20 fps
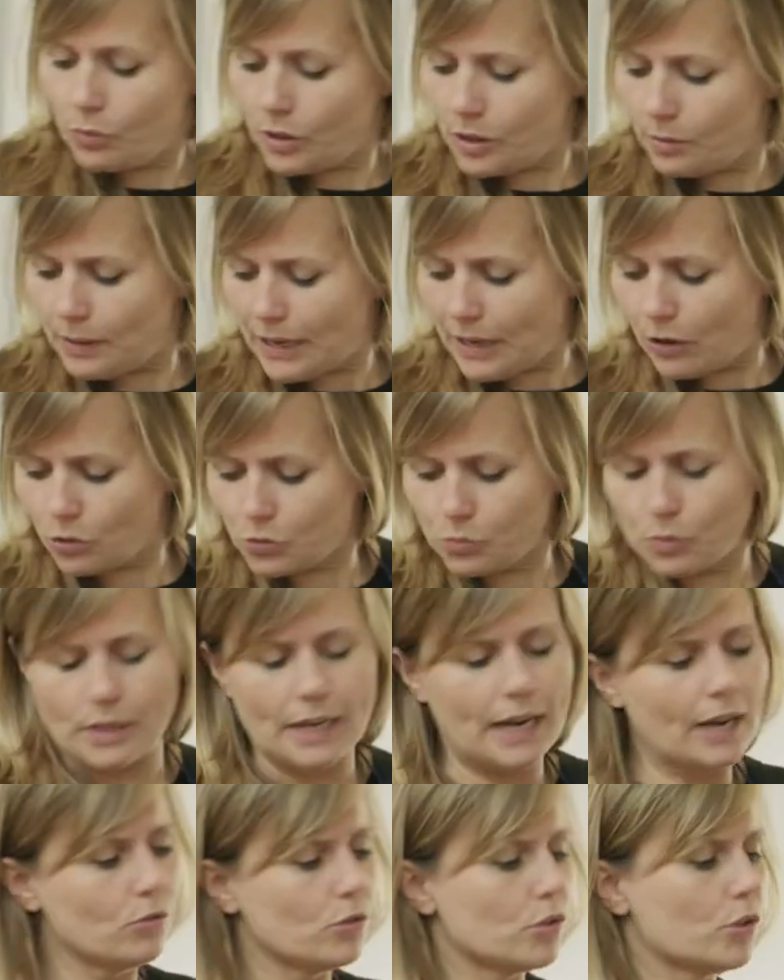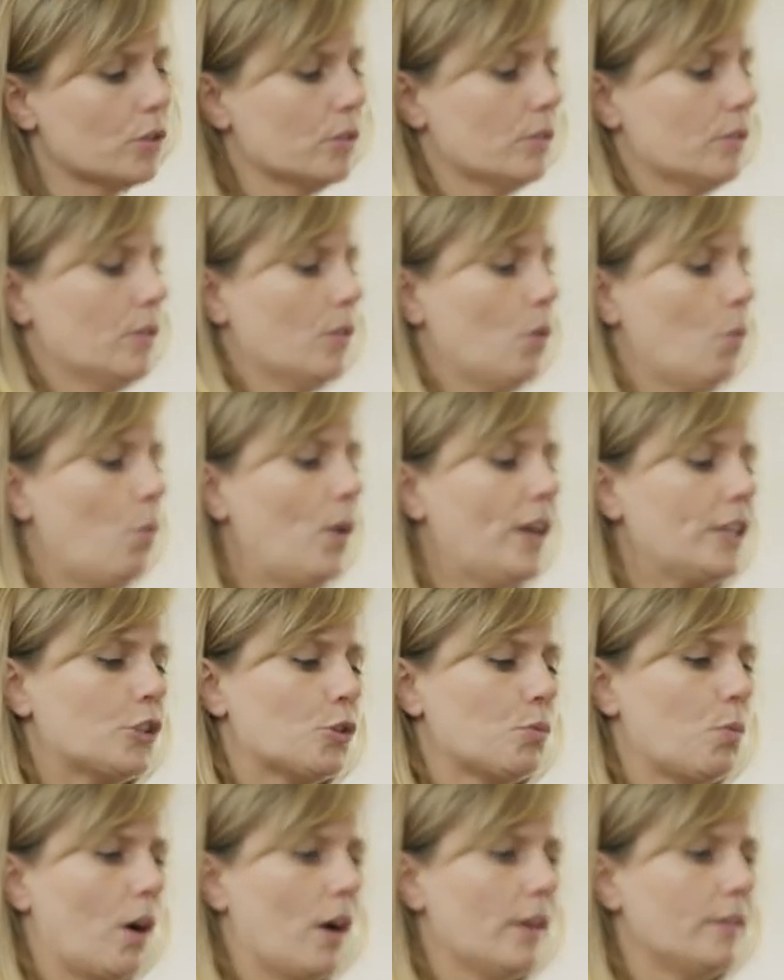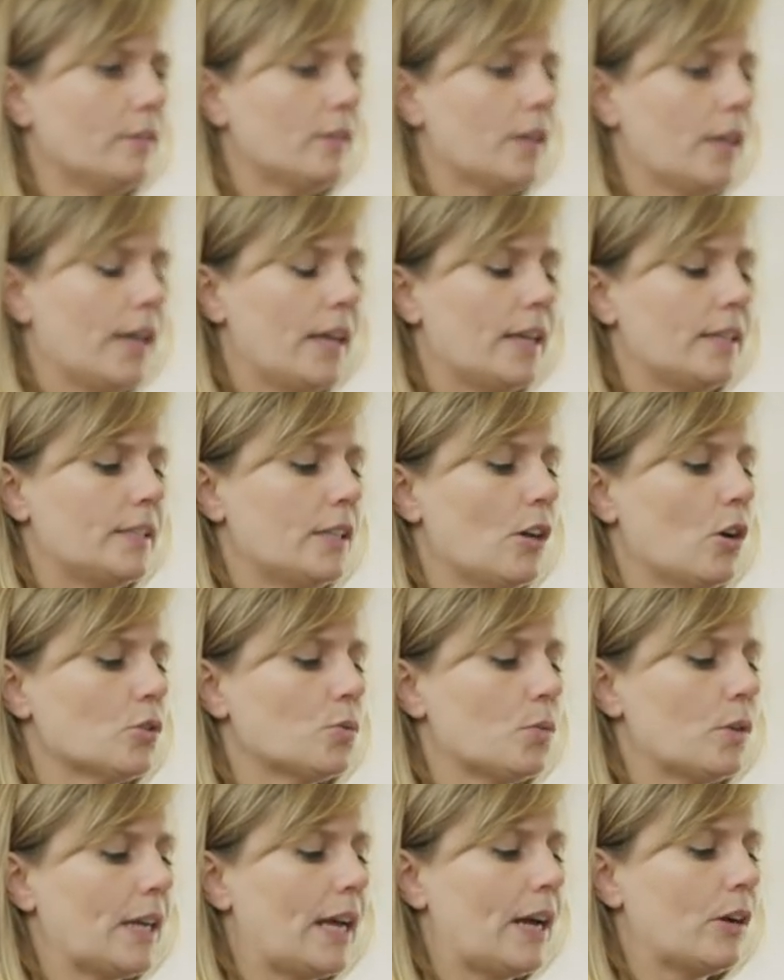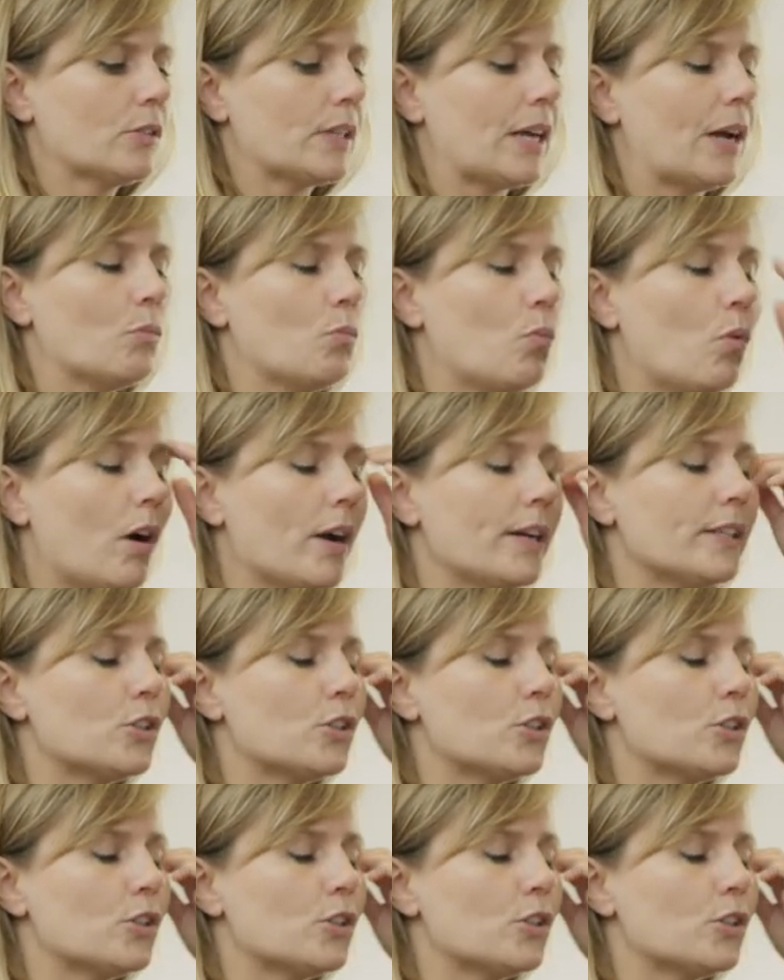And we share with them various prompts they can try, such as the